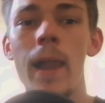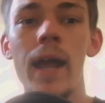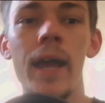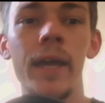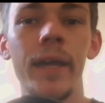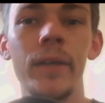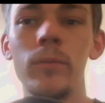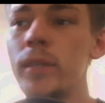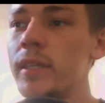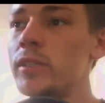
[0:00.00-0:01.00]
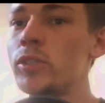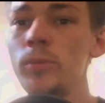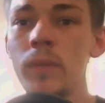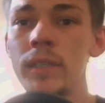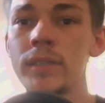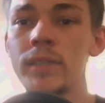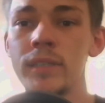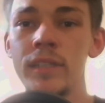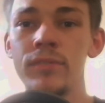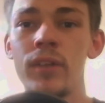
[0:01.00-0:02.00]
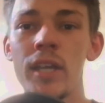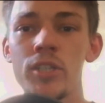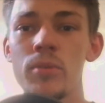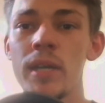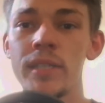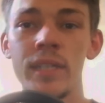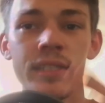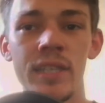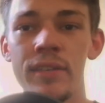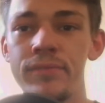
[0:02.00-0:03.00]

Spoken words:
and within 2 months then it fluctuates, let's say